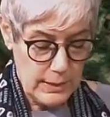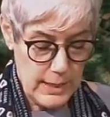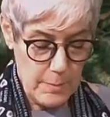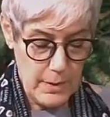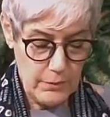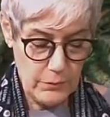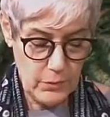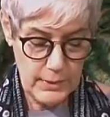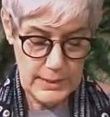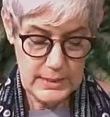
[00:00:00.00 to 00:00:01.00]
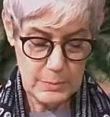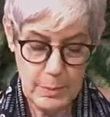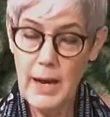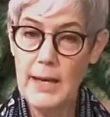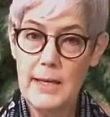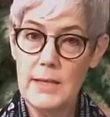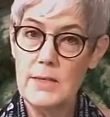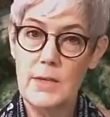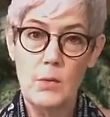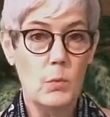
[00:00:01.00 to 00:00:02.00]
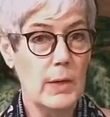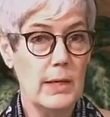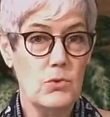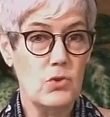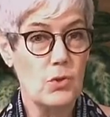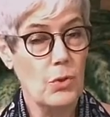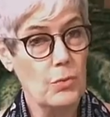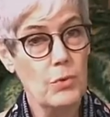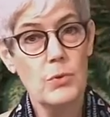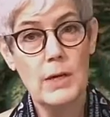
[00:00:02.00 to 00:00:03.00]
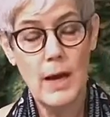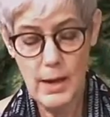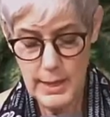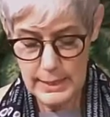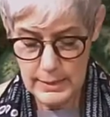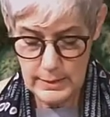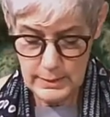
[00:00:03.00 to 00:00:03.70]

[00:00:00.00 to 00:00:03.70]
limit for these bodies in which, through God,